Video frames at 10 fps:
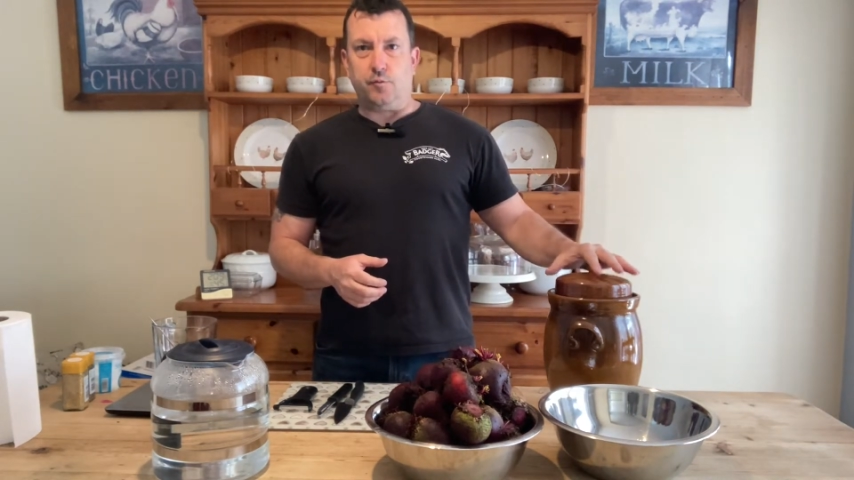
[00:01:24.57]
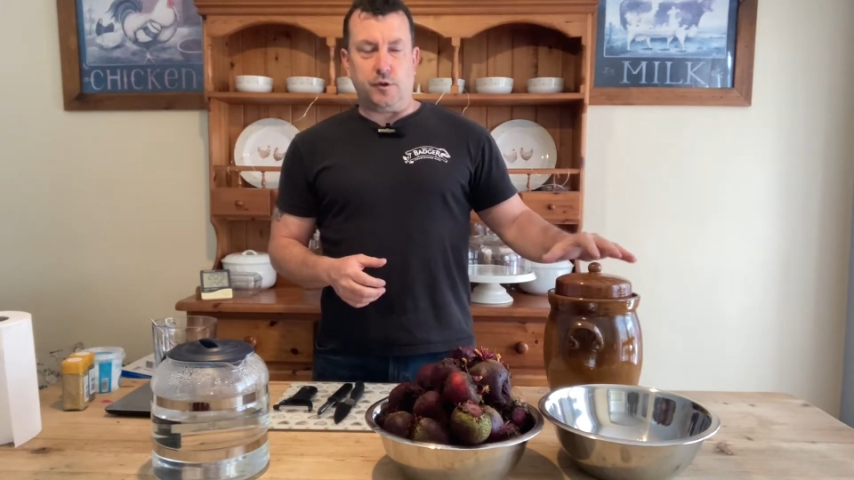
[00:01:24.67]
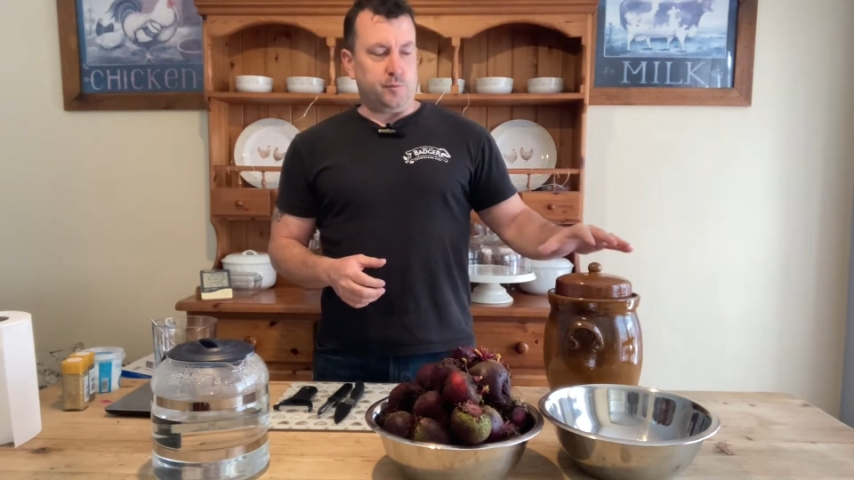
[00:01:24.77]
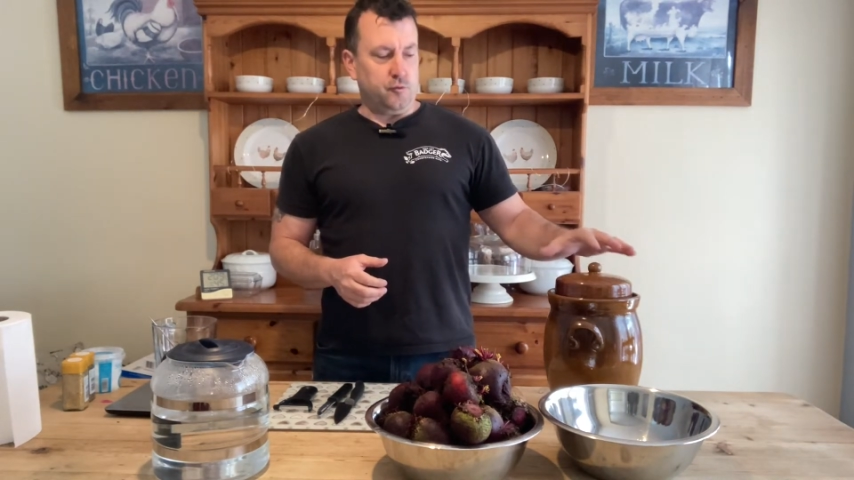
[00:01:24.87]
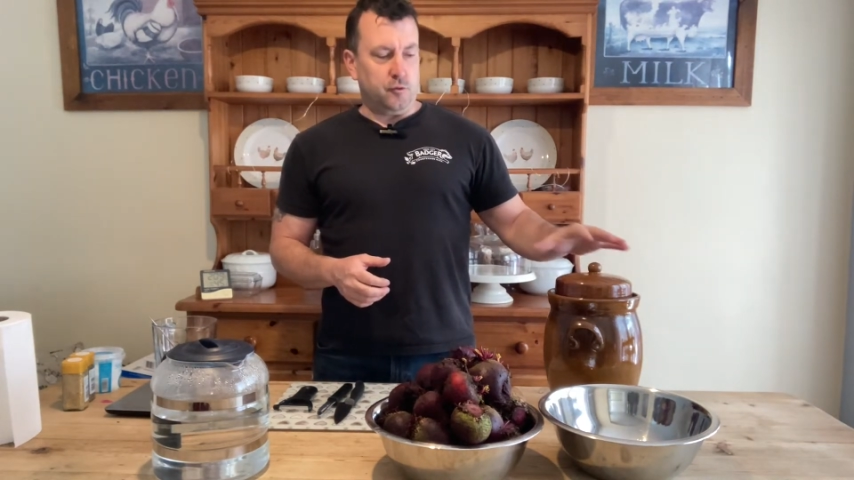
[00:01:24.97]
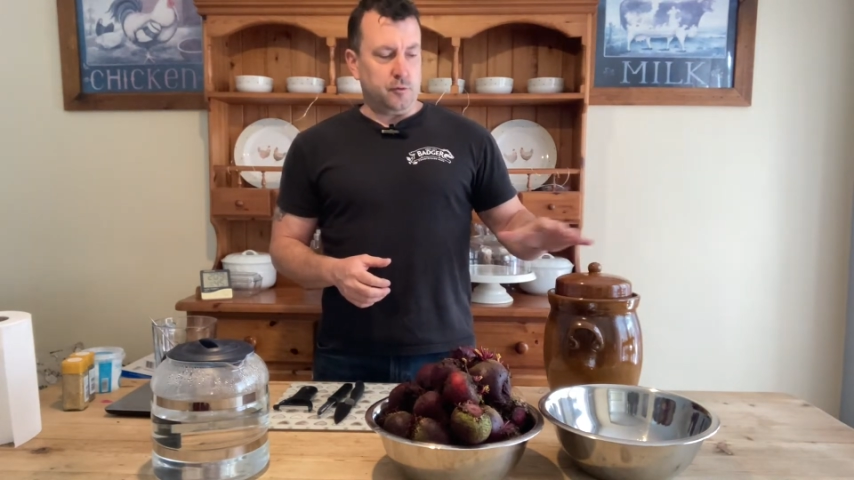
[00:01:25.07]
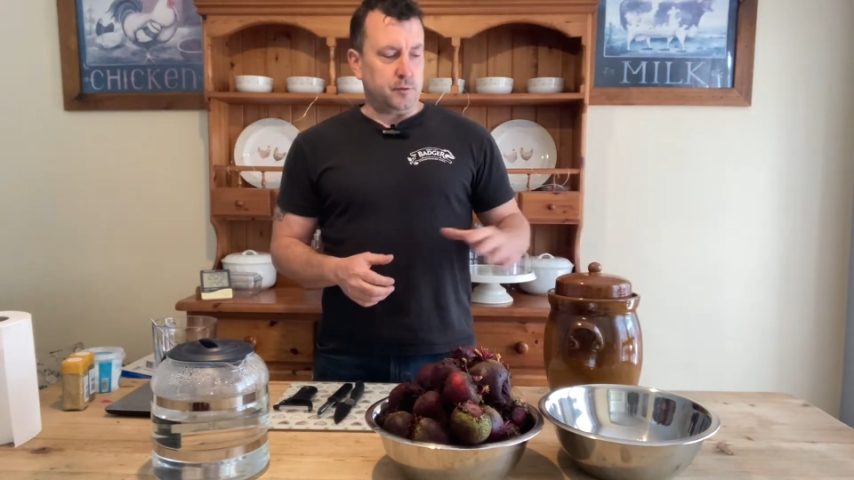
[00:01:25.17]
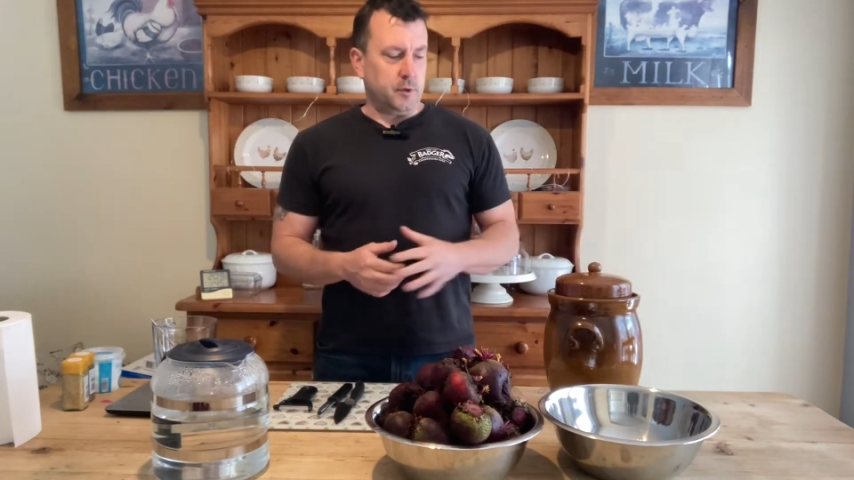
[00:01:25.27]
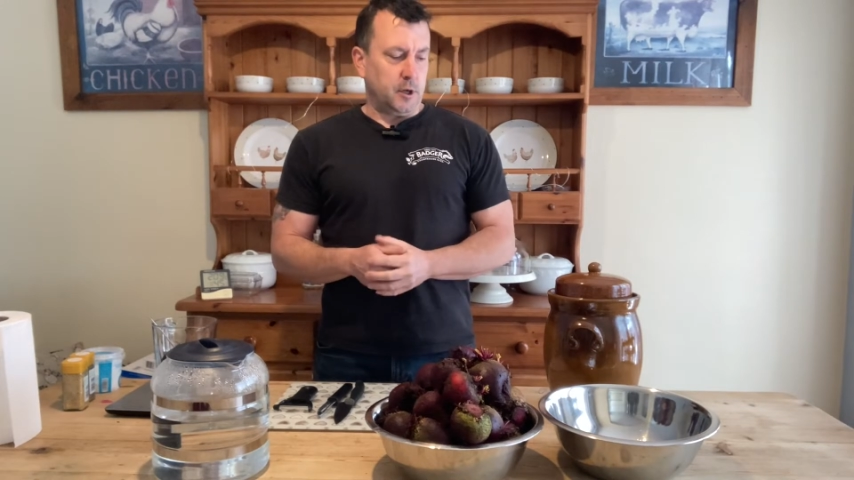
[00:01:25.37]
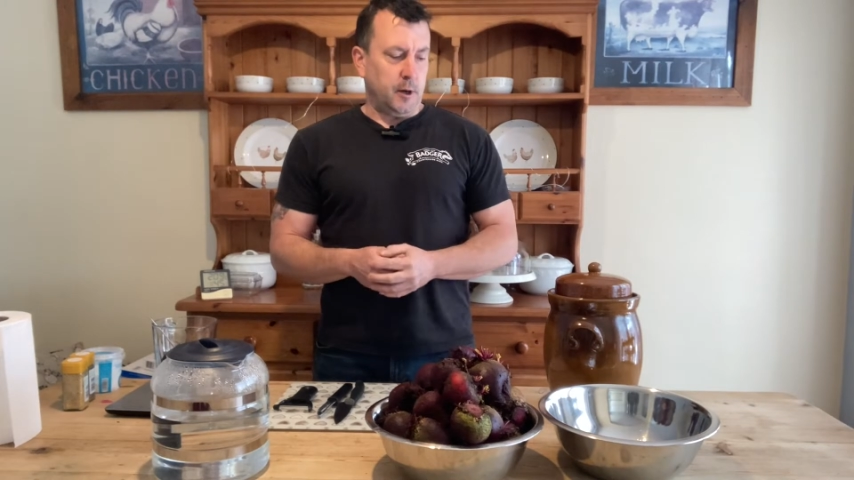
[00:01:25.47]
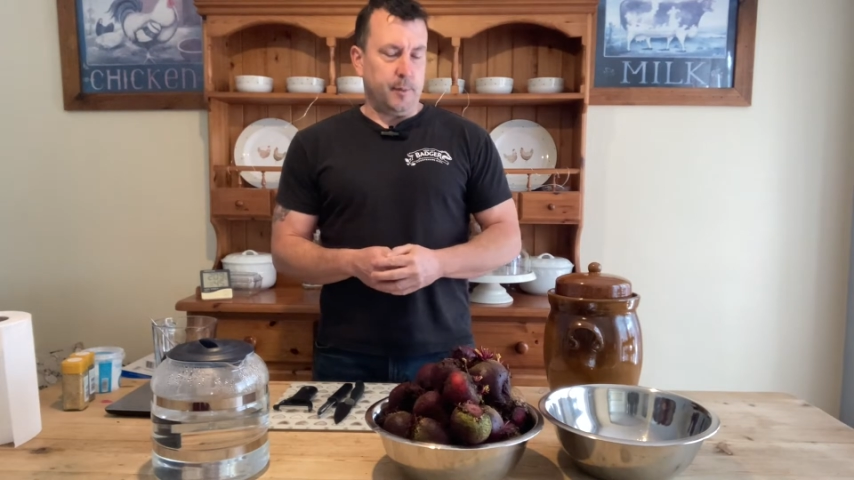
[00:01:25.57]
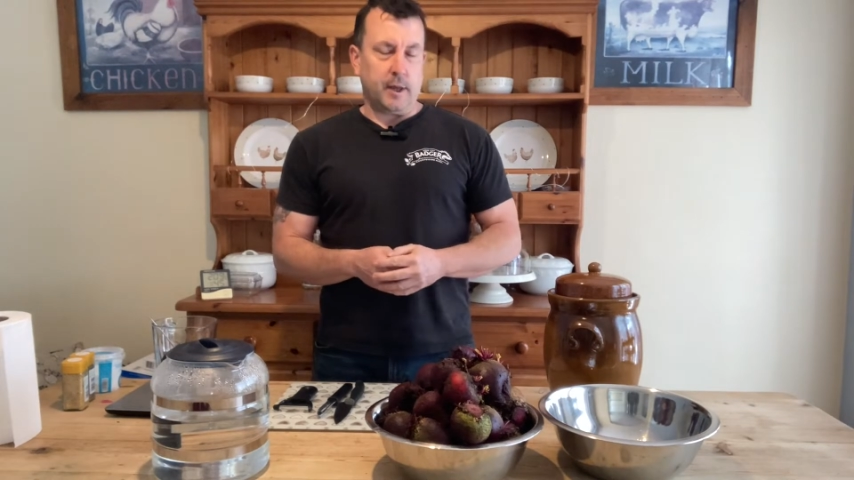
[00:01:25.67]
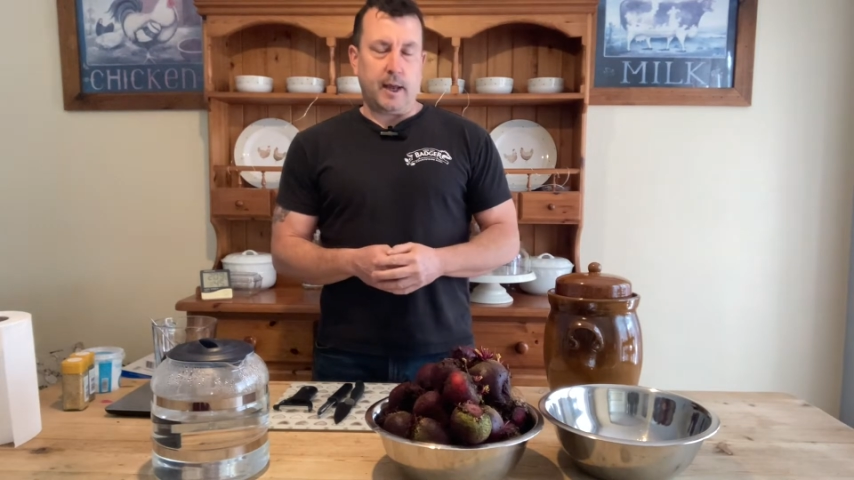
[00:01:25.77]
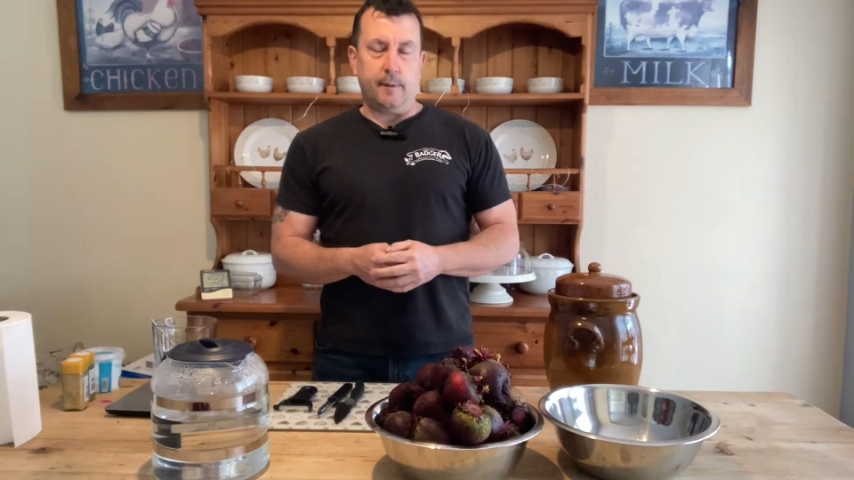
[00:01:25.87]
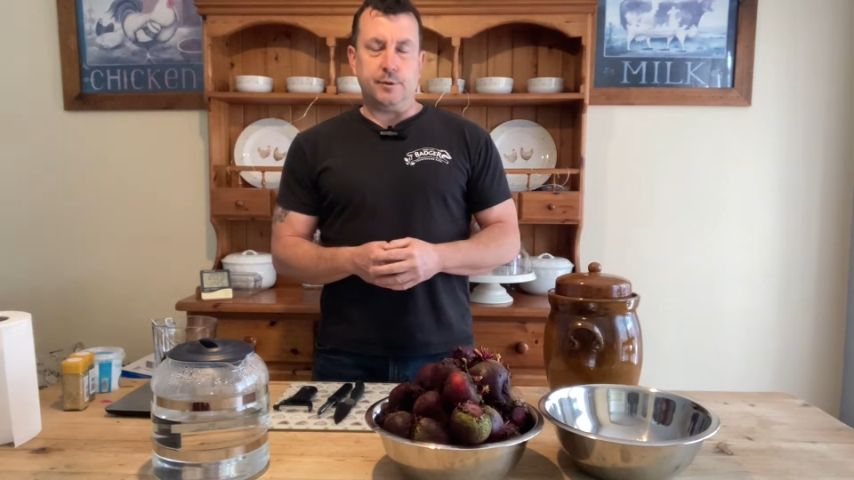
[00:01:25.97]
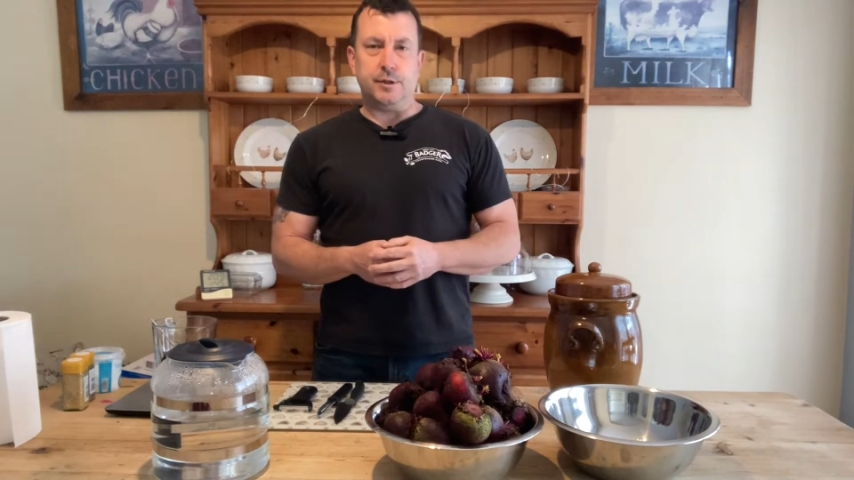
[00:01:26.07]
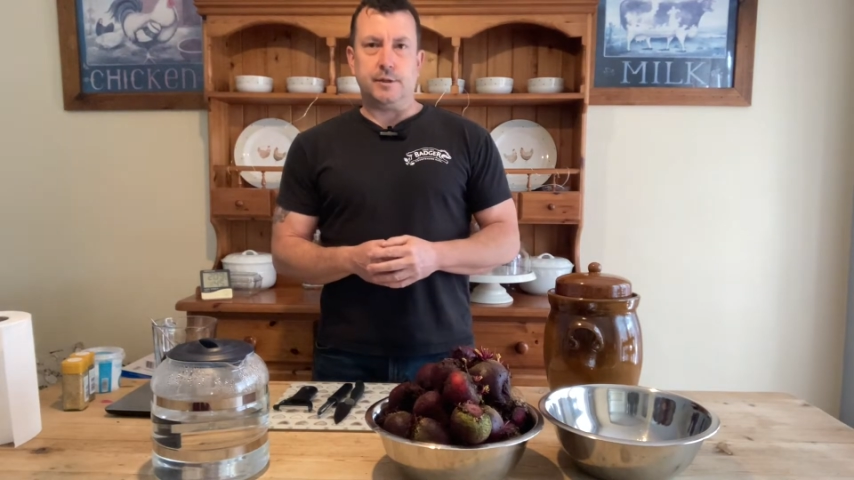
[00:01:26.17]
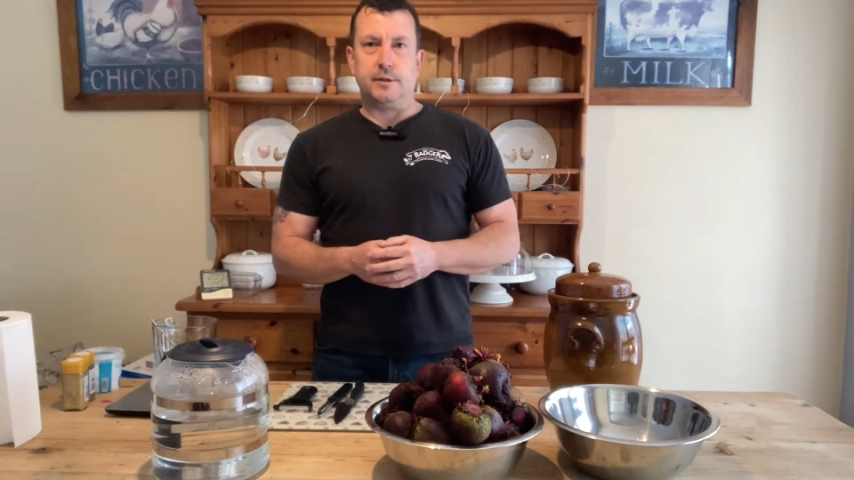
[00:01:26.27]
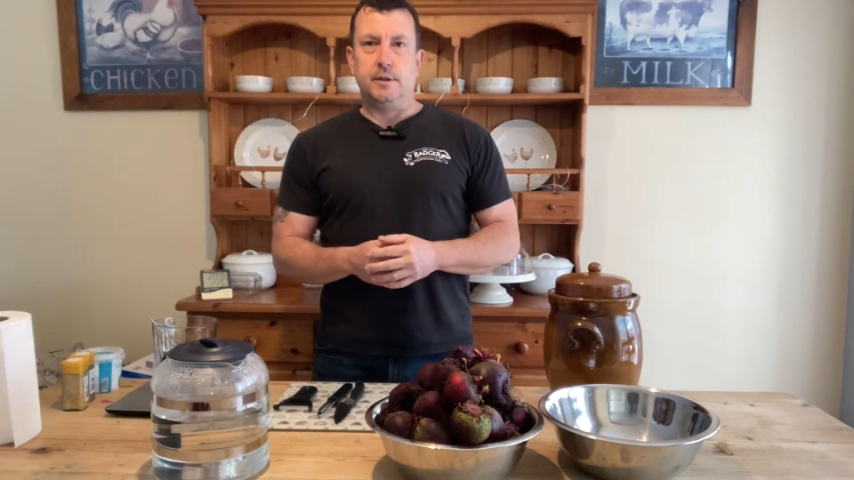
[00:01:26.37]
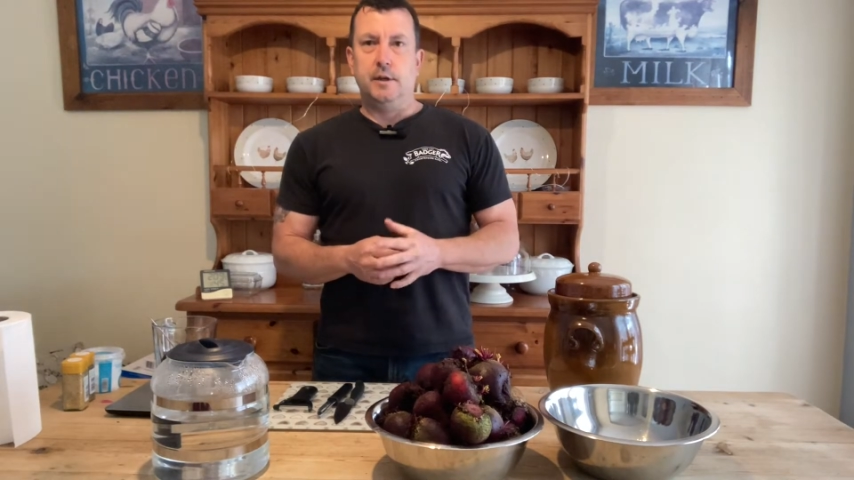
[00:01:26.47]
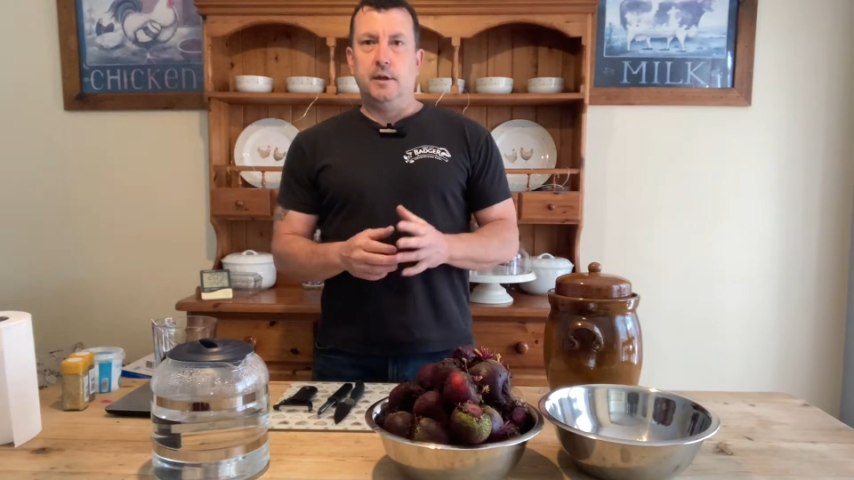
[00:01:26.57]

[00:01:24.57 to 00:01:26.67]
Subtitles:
Just bought a couple of cabbages